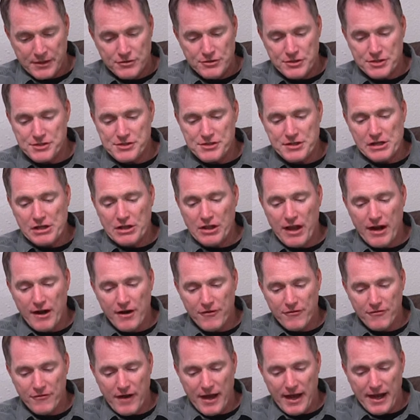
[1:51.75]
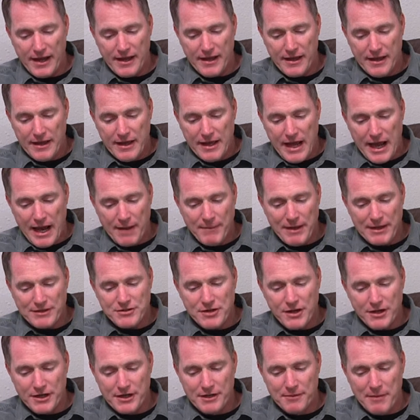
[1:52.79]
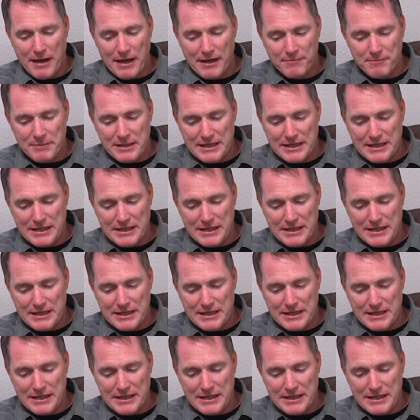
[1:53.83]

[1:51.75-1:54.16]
Just to clarify, I'm not talking about